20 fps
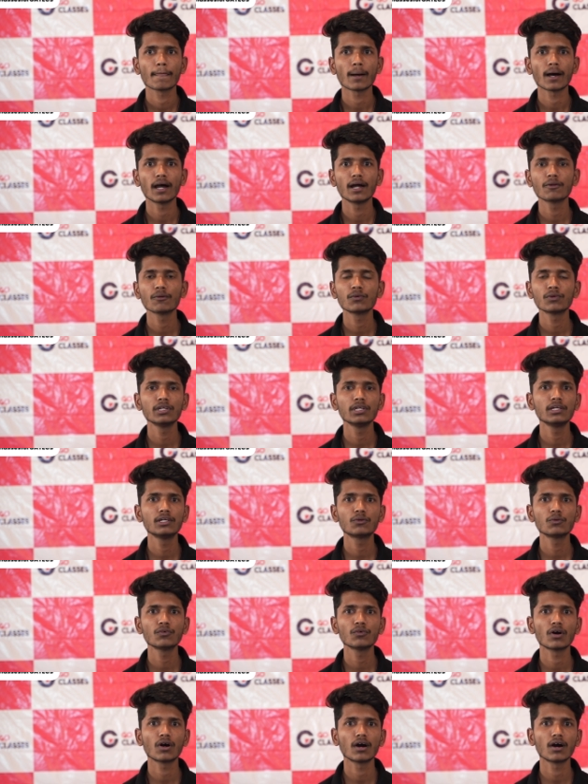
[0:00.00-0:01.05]
I don't need
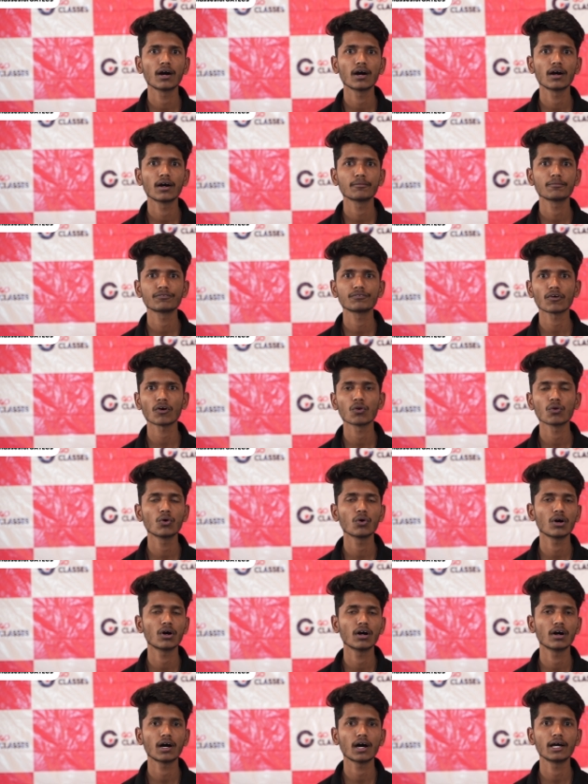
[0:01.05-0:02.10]
to uh,
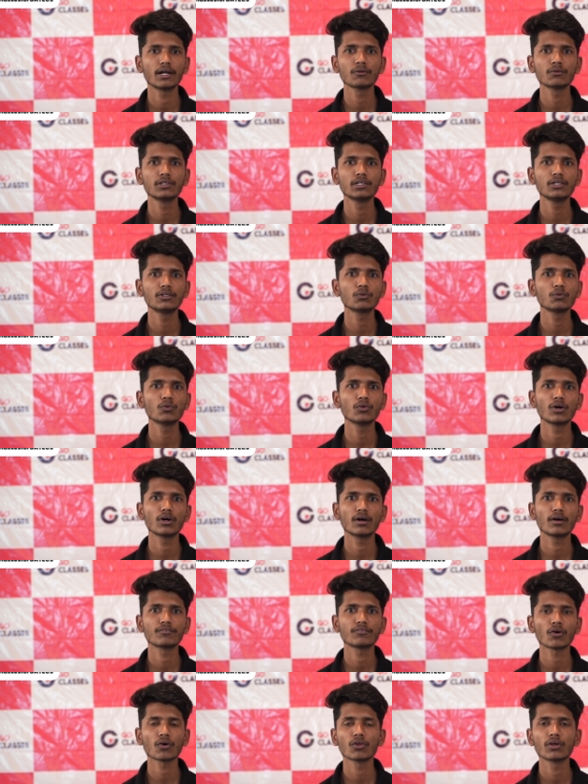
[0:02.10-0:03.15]
follow, I don't need to
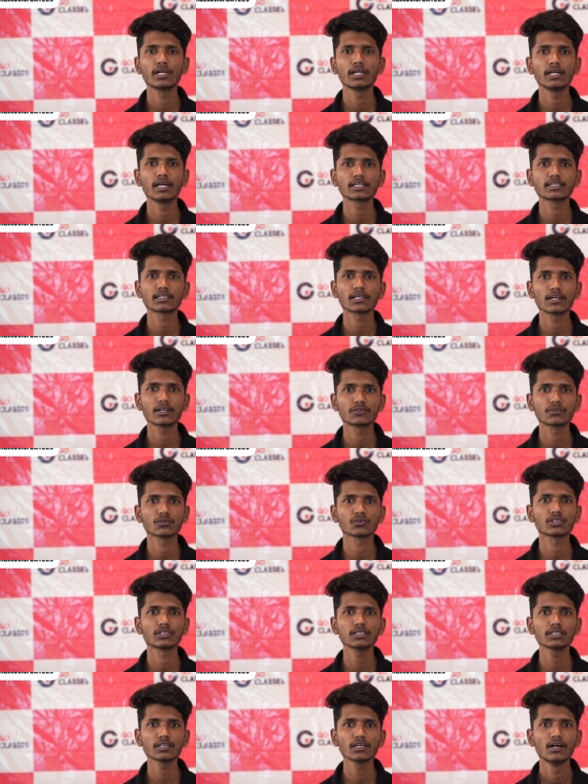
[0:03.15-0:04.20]
follow any extra
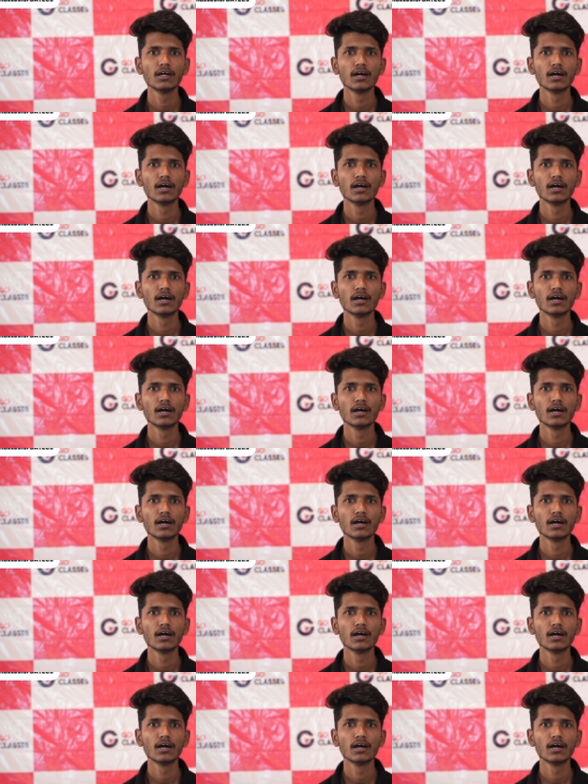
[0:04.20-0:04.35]
resources.